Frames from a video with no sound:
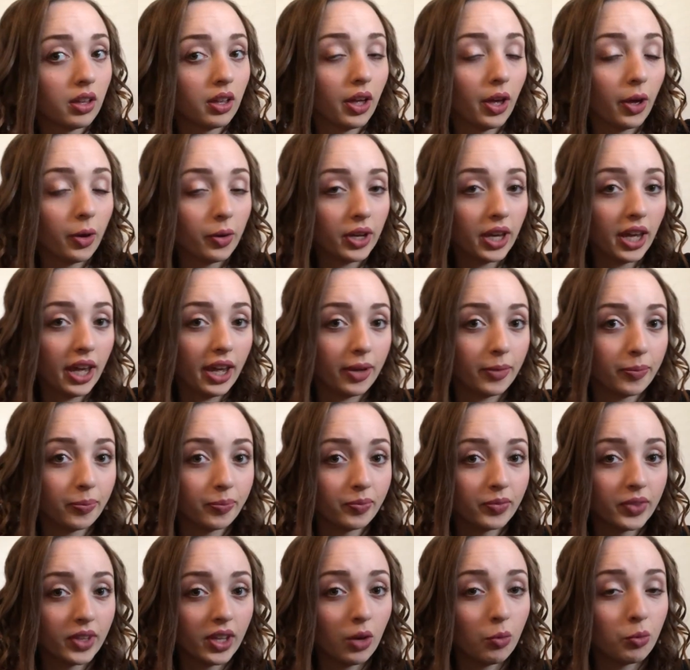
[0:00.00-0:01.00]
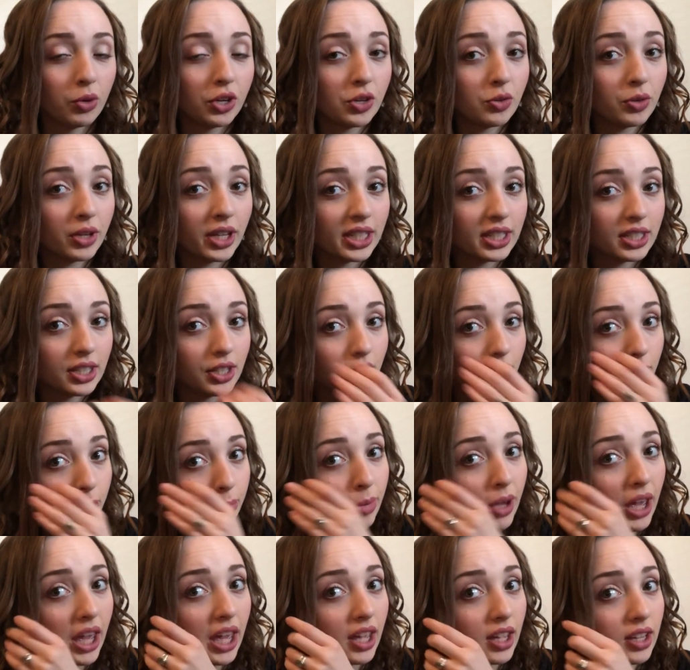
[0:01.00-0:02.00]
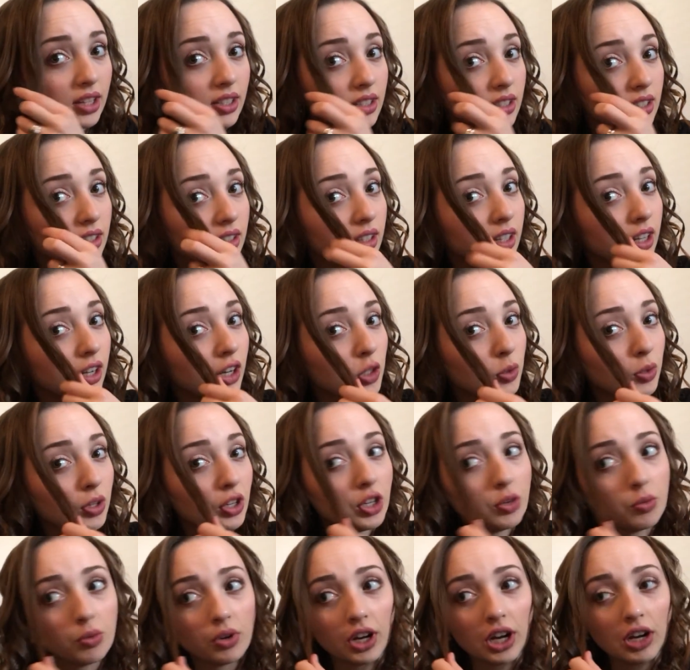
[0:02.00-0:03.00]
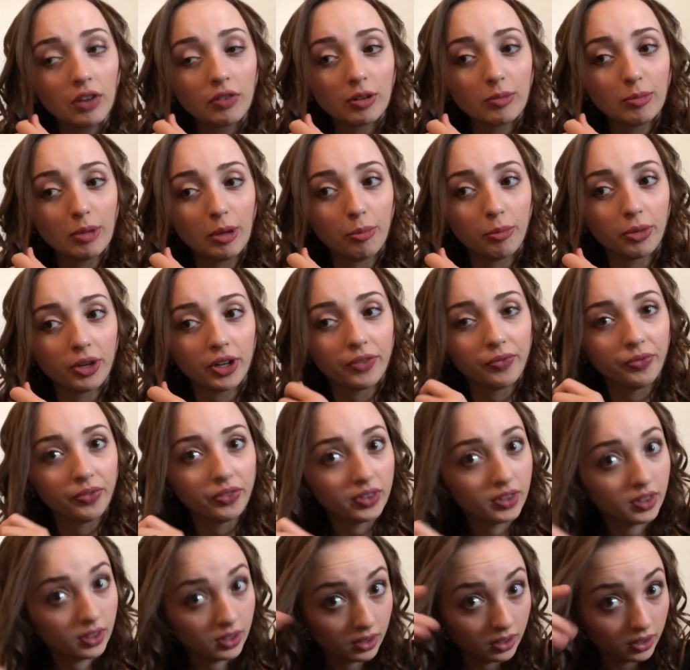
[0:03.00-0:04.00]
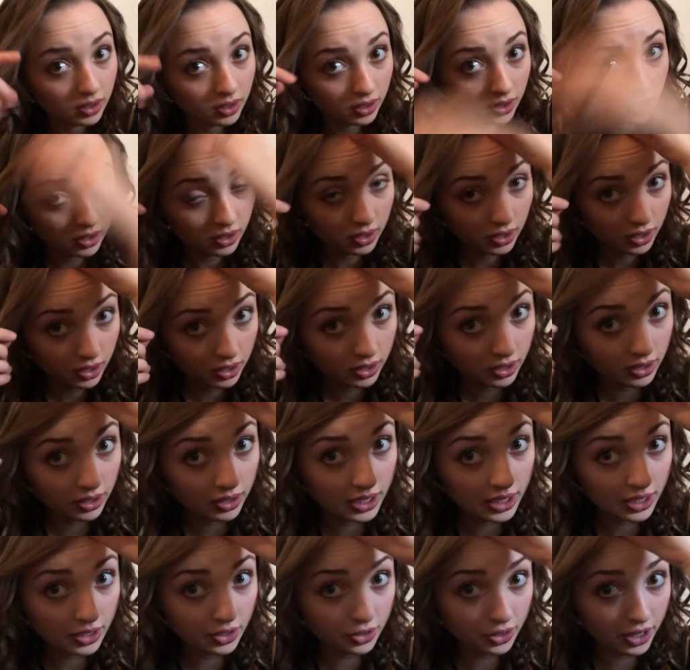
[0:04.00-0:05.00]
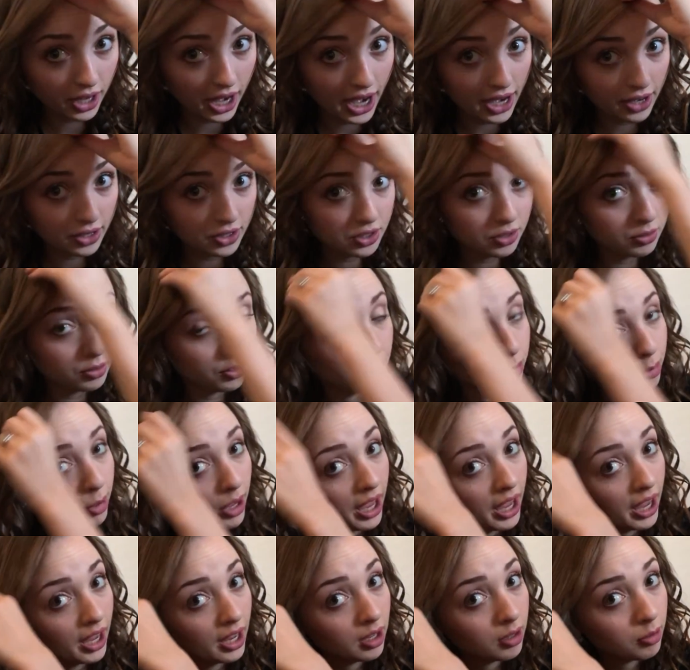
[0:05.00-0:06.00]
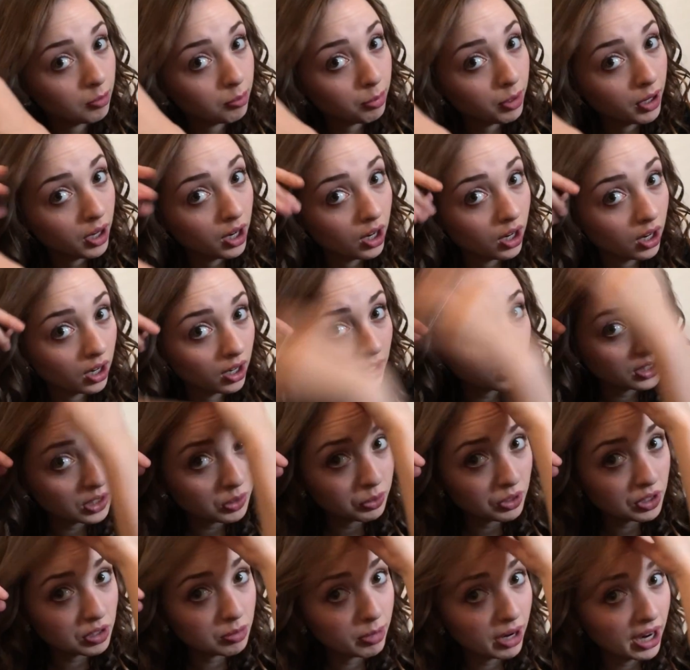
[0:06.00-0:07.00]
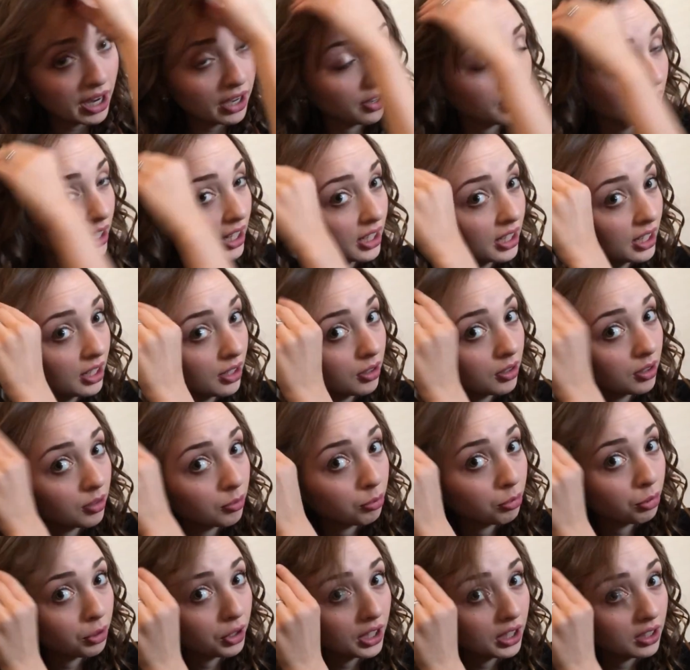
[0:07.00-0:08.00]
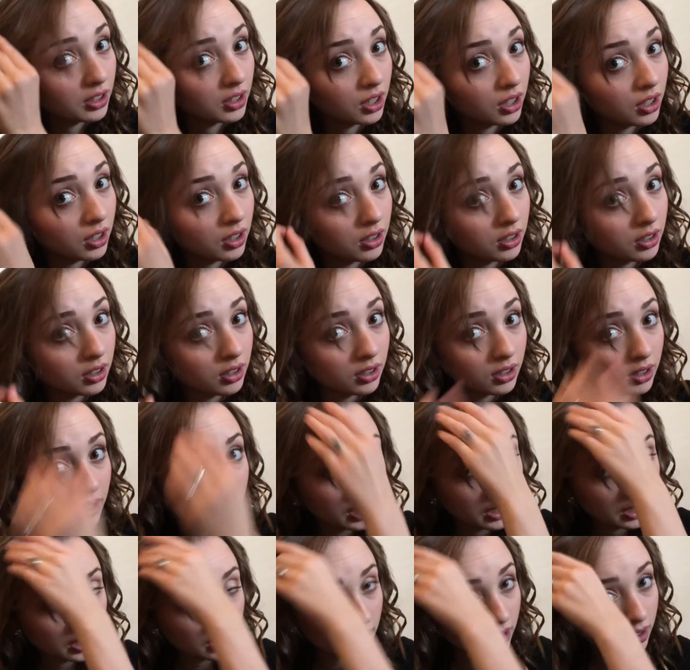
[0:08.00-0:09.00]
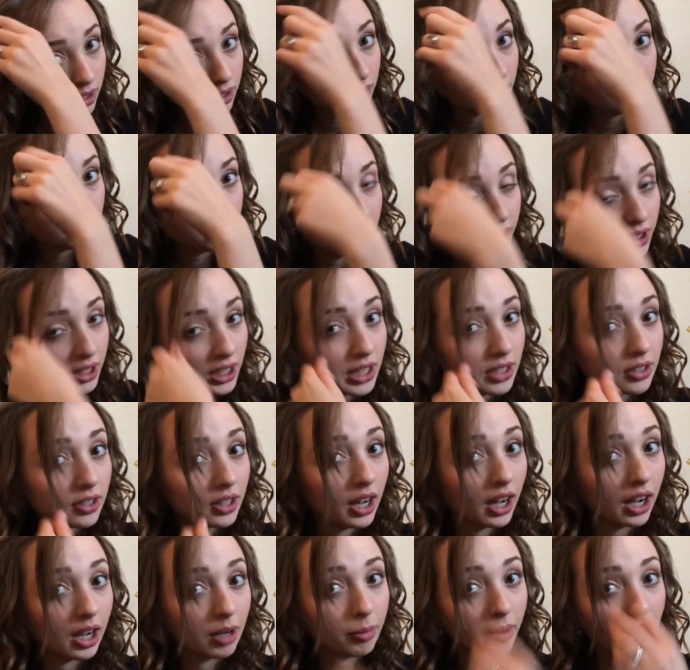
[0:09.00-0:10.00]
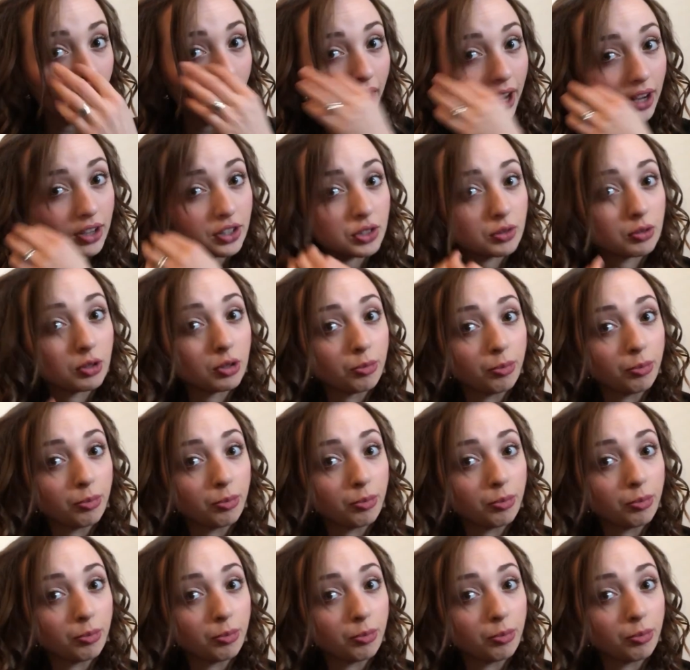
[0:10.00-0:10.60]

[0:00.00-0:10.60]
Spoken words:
Okay, when you get to your bangs, here's what you want to remember. That your actual bang parts, which mine are getting pretty long, but these are kind of my actual